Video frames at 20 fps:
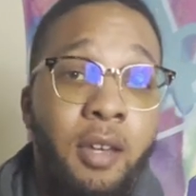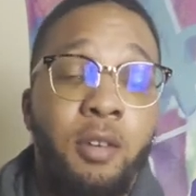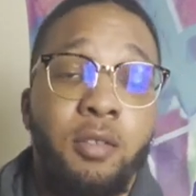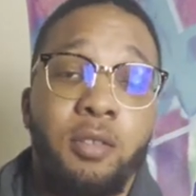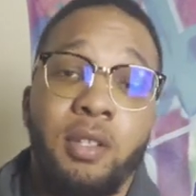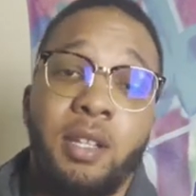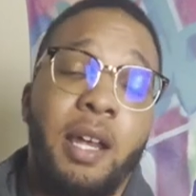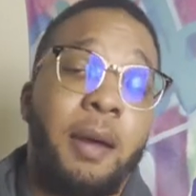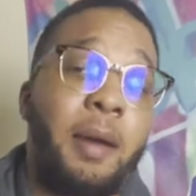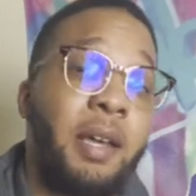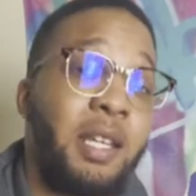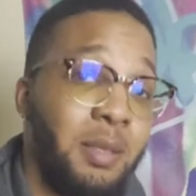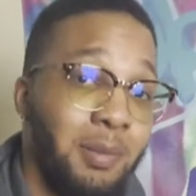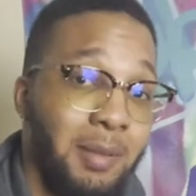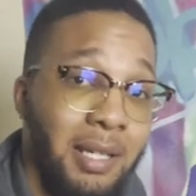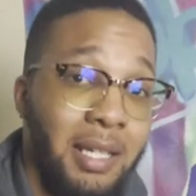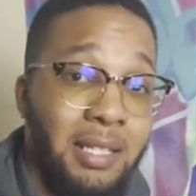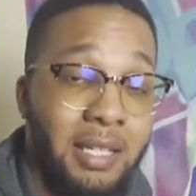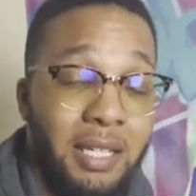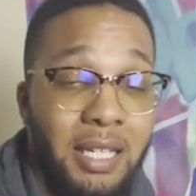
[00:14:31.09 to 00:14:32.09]
So that
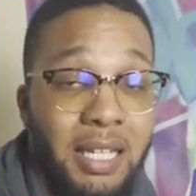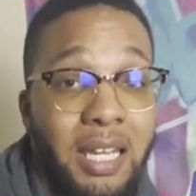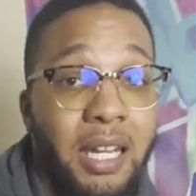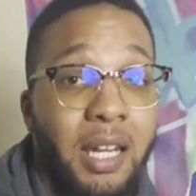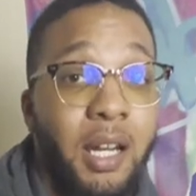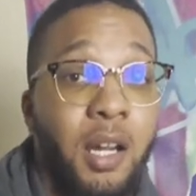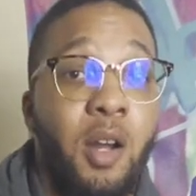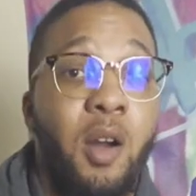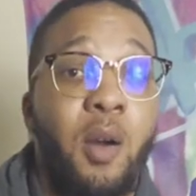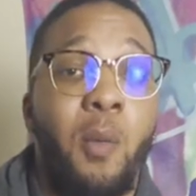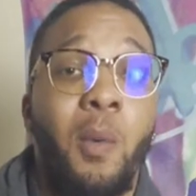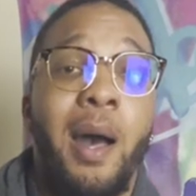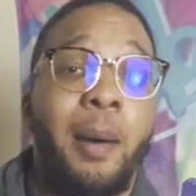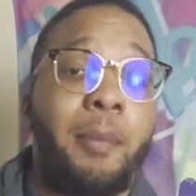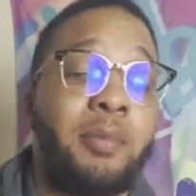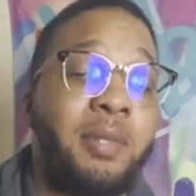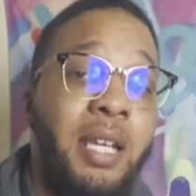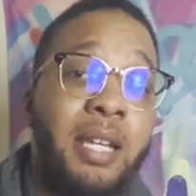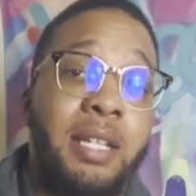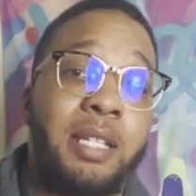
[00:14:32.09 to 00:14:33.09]
explains it here while I'm
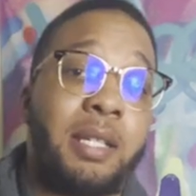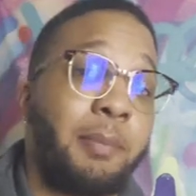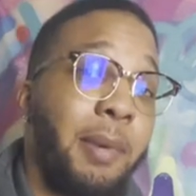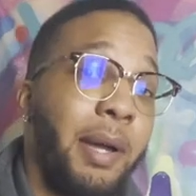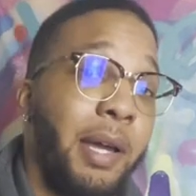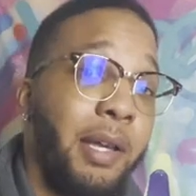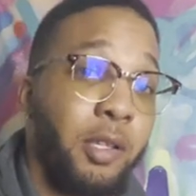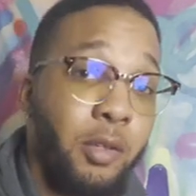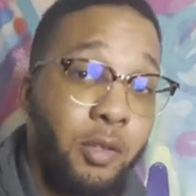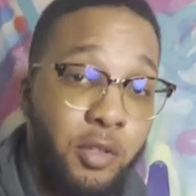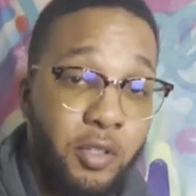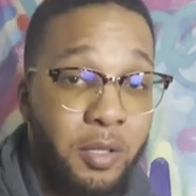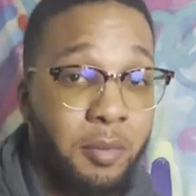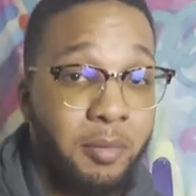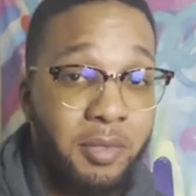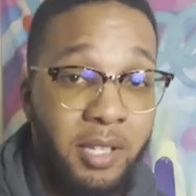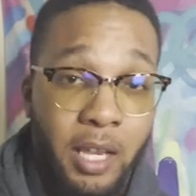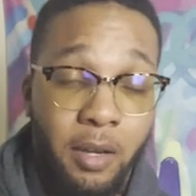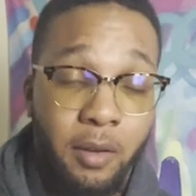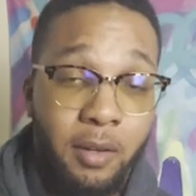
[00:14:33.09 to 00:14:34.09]
changing my YouTube
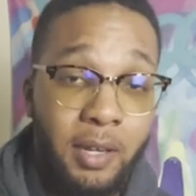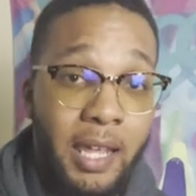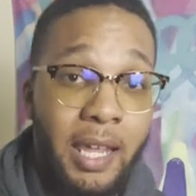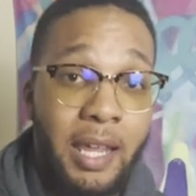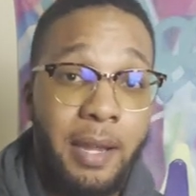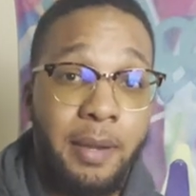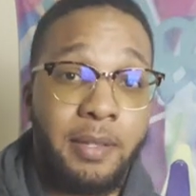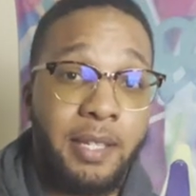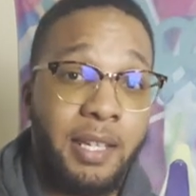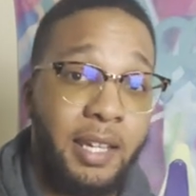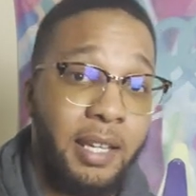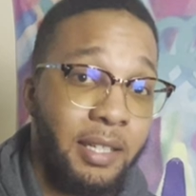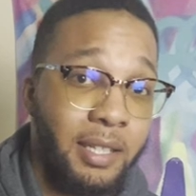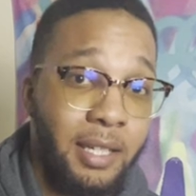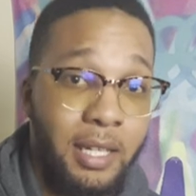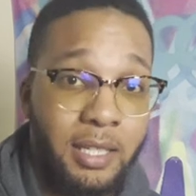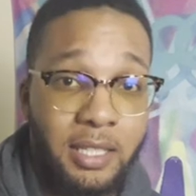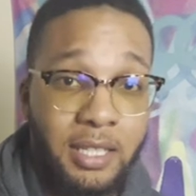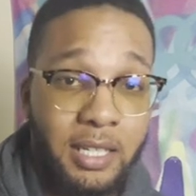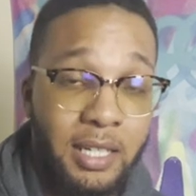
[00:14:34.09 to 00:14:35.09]
channel name to
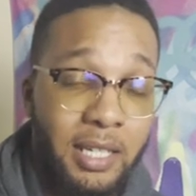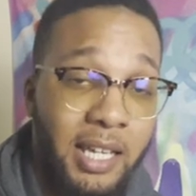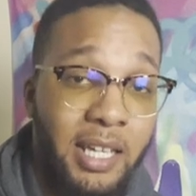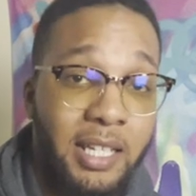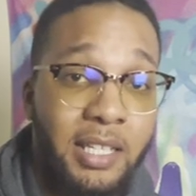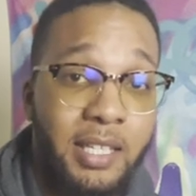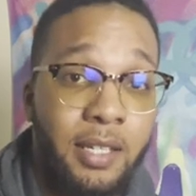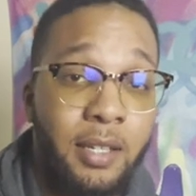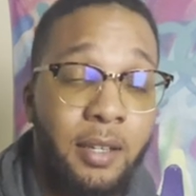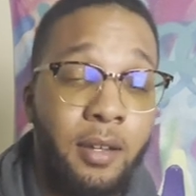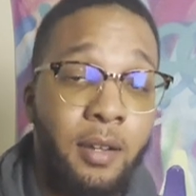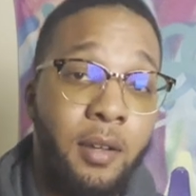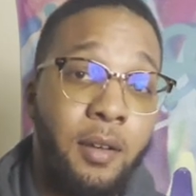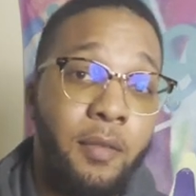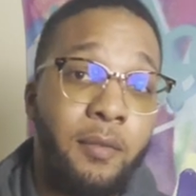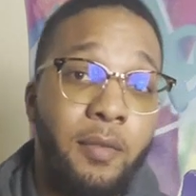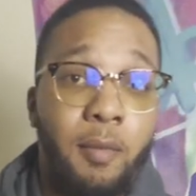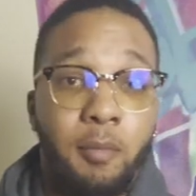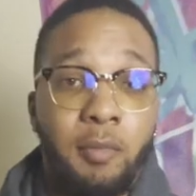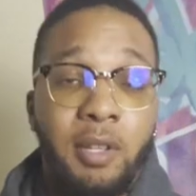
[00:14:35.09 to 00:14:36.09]
Contagious Collection
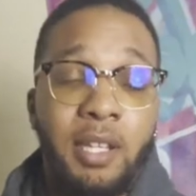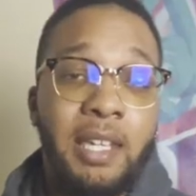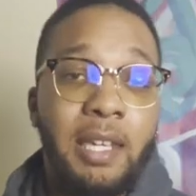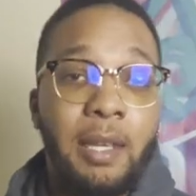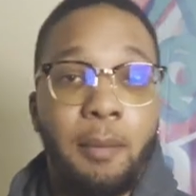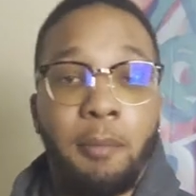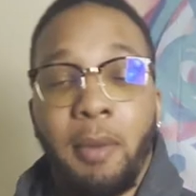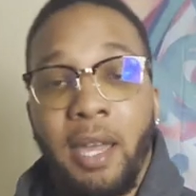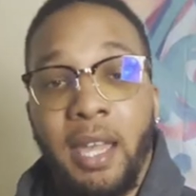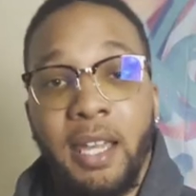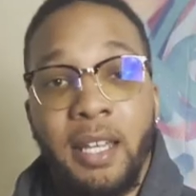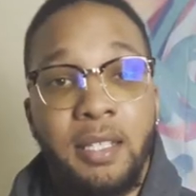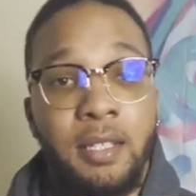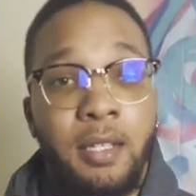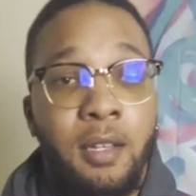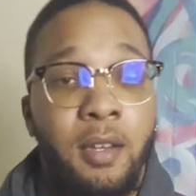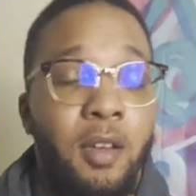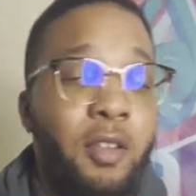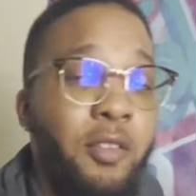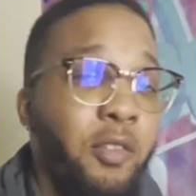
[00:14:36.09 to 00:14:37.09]
from Deacon Banks.
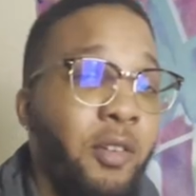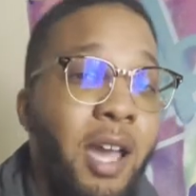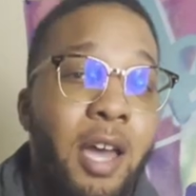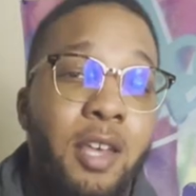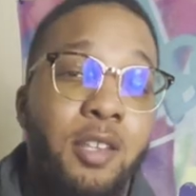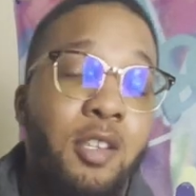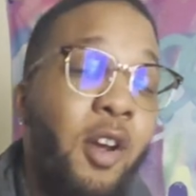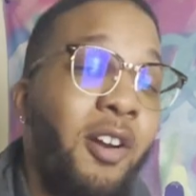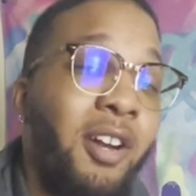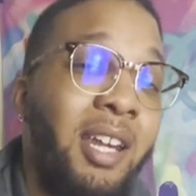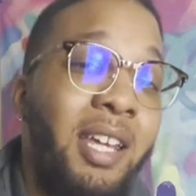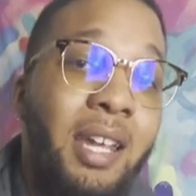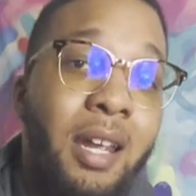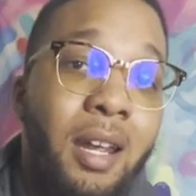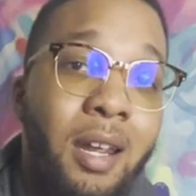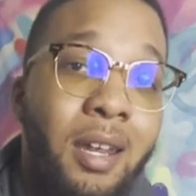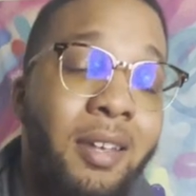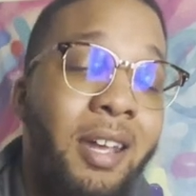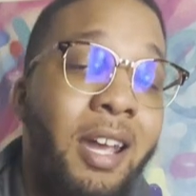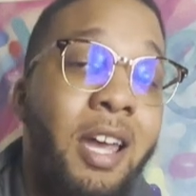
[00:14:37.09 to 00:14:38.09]
You guys already here,
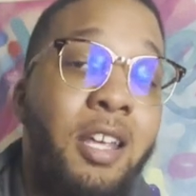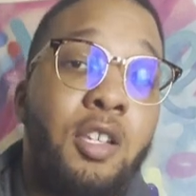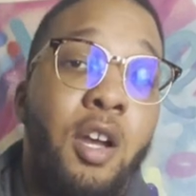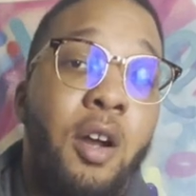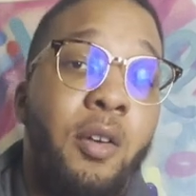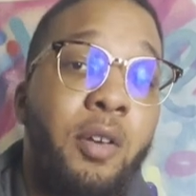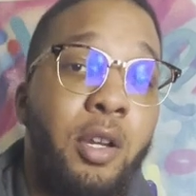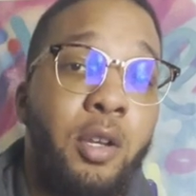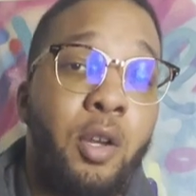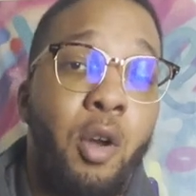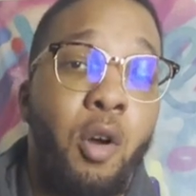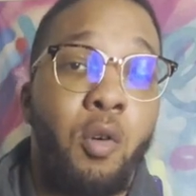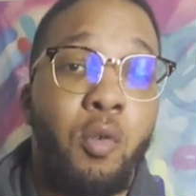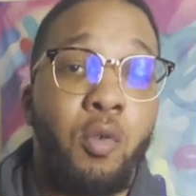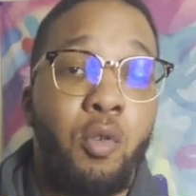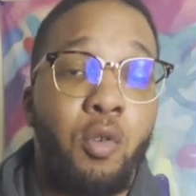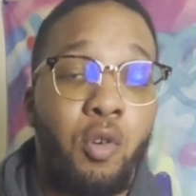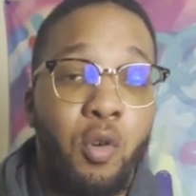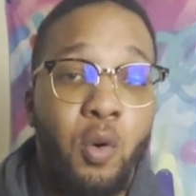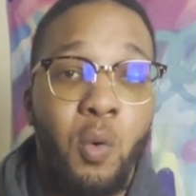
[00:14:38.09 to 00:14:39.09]
you guys already know
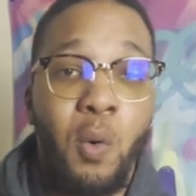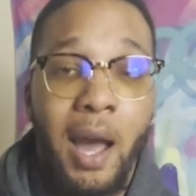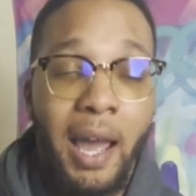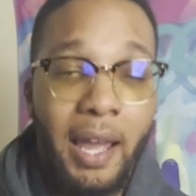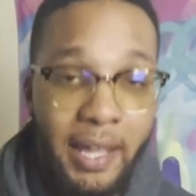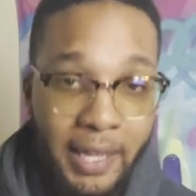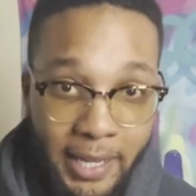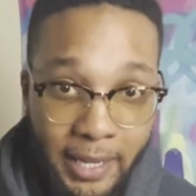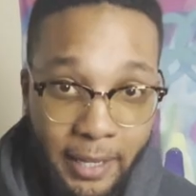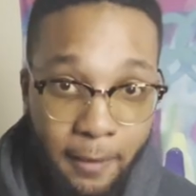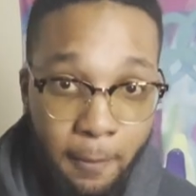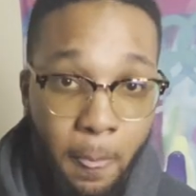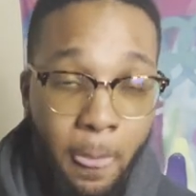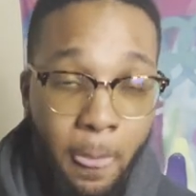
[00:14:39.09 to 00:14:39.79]
who I am.